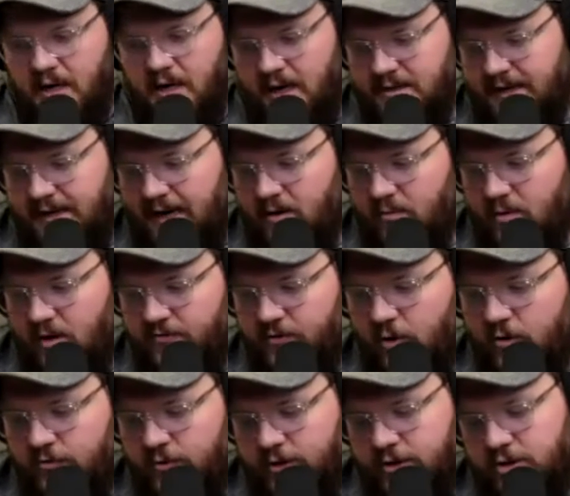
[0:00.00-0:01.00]
Now, a
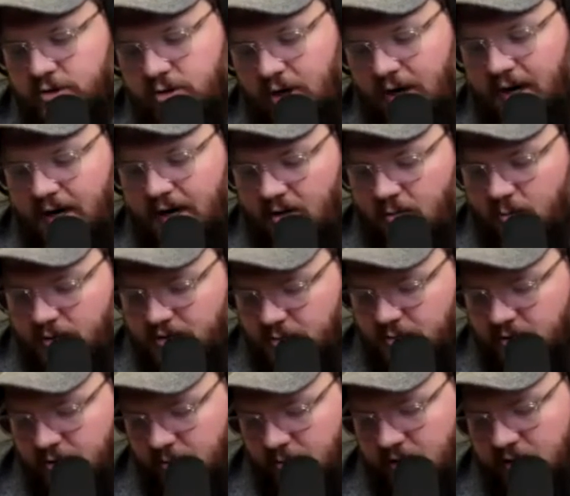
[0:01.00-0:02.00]
faux free trial, what's
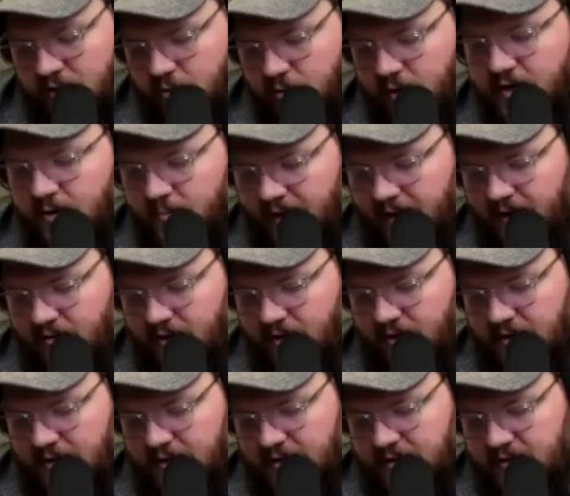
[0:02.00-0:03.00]
really, really great about it
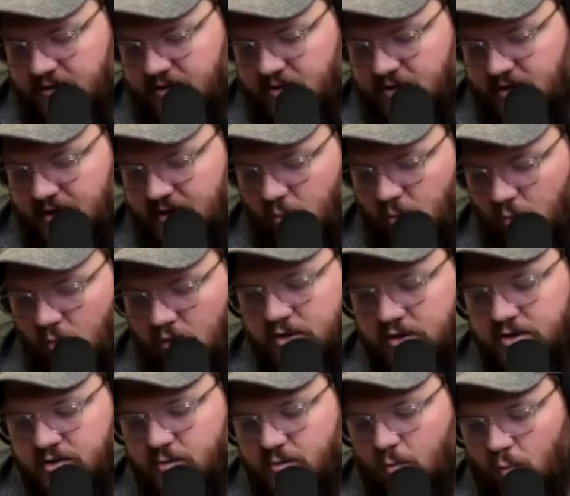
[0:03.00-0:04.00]
is it works
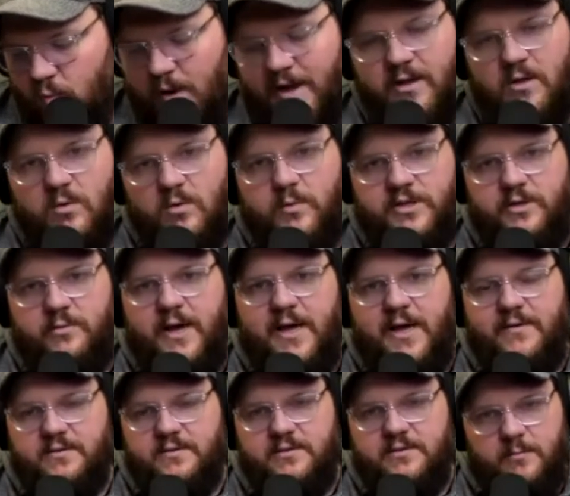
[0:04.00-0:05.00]
well when you
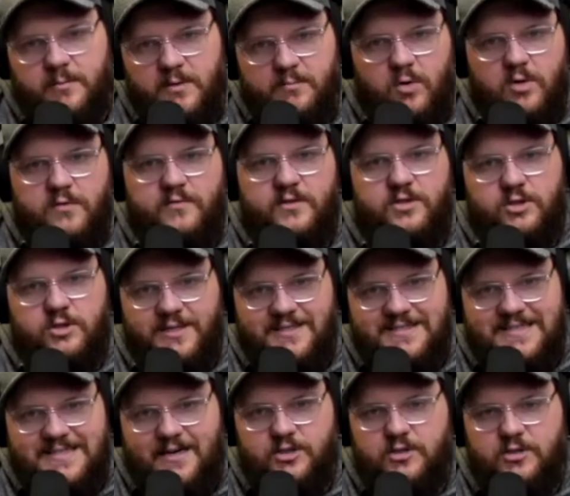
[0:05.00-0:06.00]
have a little bit more of a
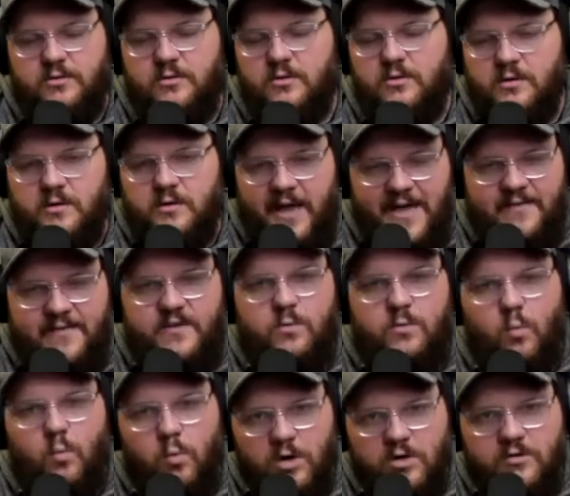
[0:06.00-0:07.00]
transactional or a heavy
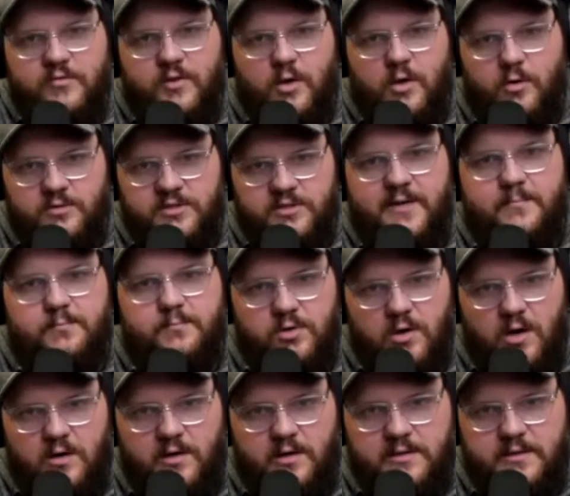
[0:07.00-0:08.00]
workflow type
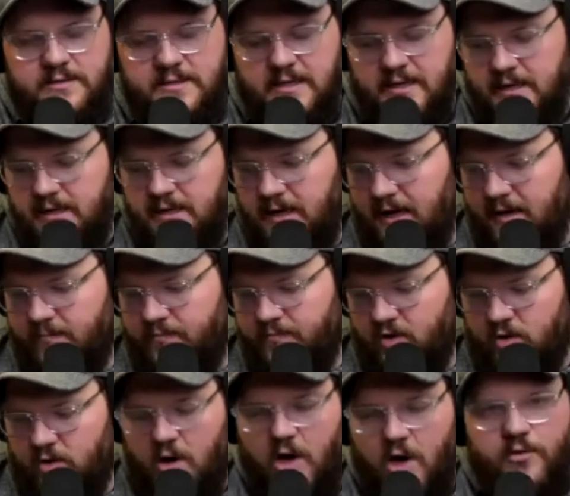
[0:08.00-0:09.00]
product.
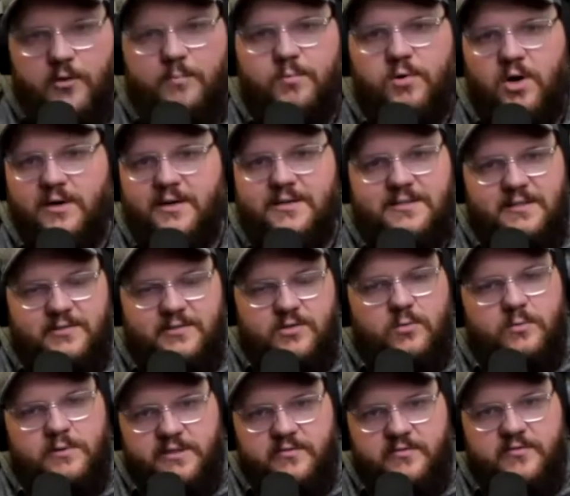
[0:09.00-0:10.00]
There are other products that don't
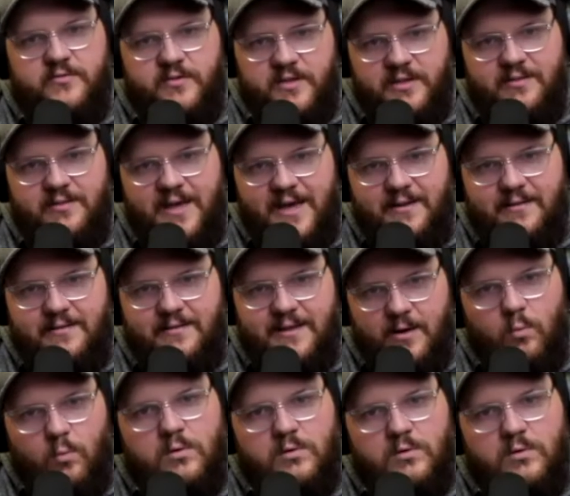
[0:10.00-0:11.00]
really fit that
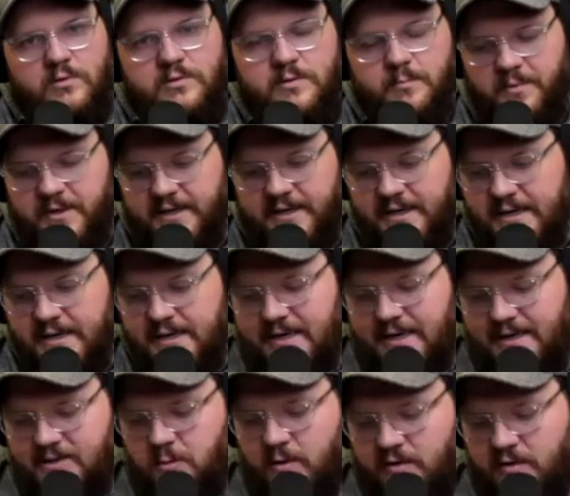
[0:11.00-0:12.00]
world, but
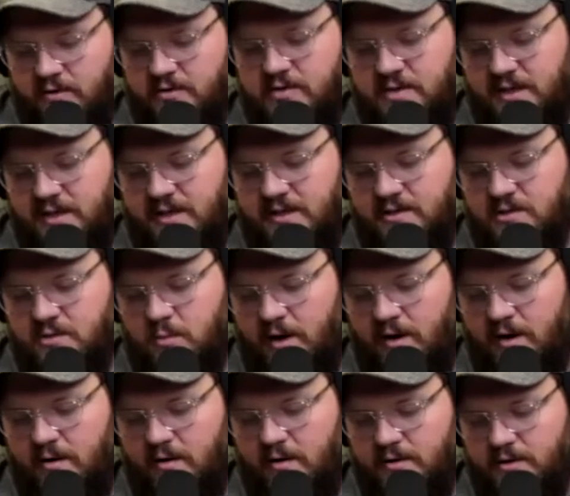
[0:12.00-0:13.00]
it's one of those things
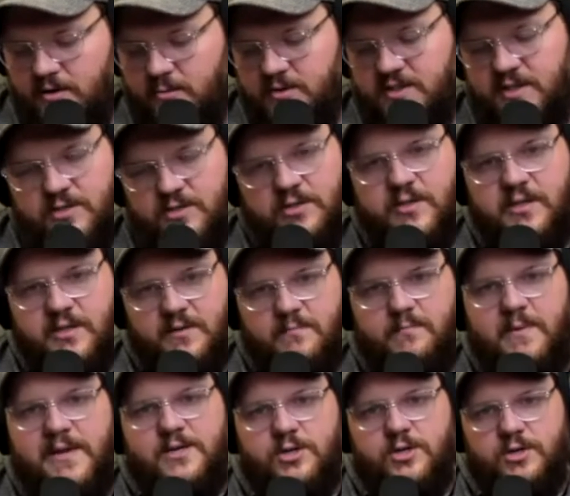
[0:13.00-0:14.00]
where you essentially can
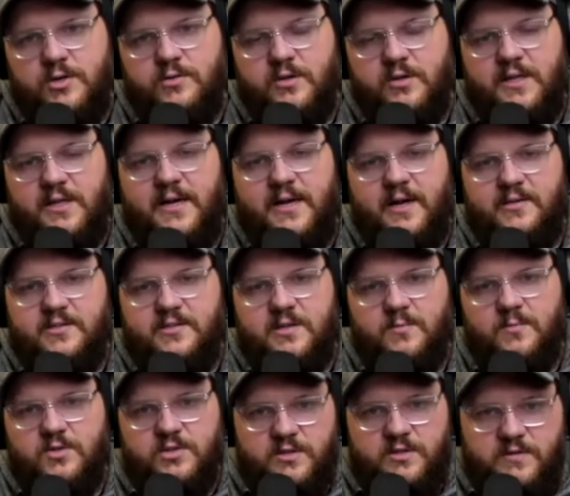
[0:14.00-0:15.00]
make sure that
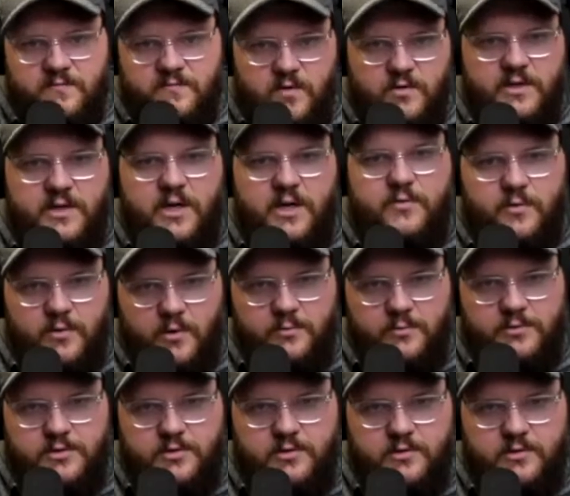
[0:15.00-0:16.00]
customer is converting on their own
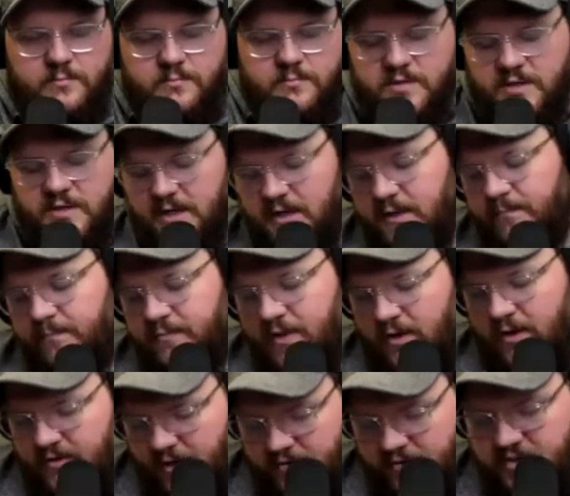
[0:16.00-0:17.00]
terms. Now,
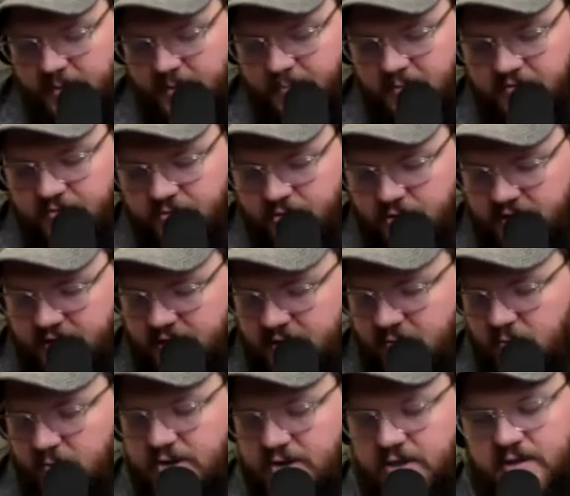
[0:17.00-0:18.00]
the other type of free,
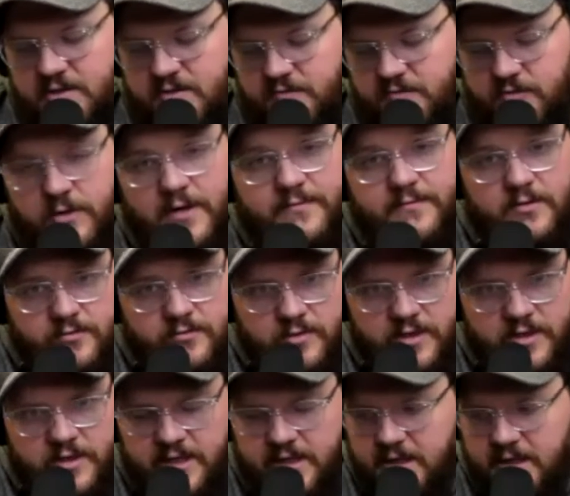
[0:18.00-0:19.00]
which is forever
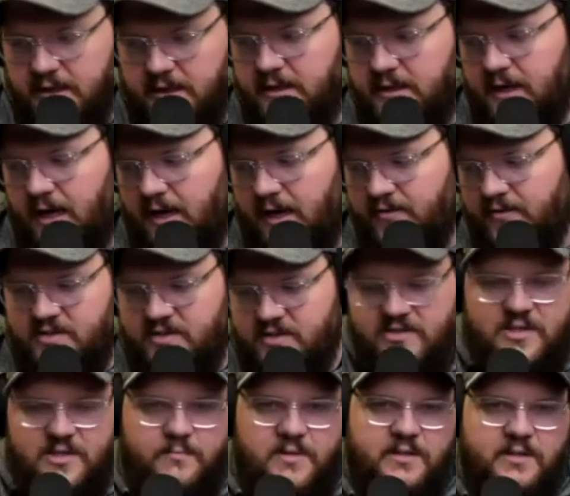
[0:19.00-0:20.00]
free, this is
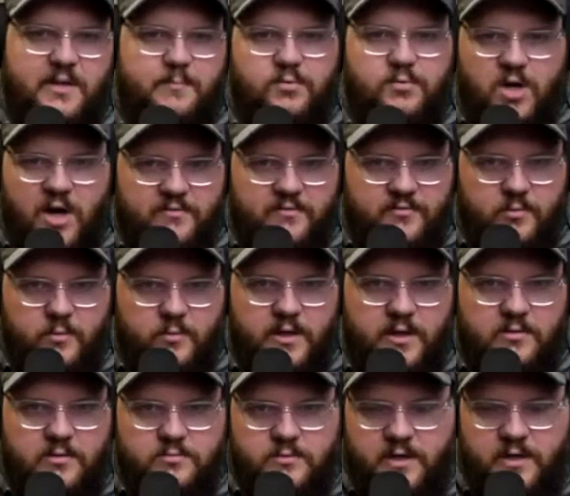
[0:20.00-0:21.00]
something like
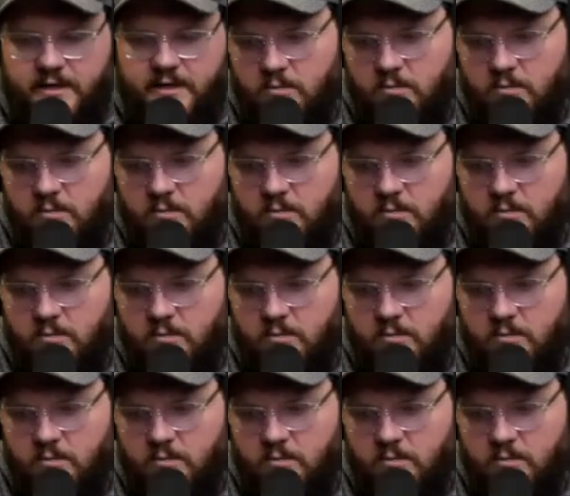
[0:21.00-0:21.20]
Profitwell, right?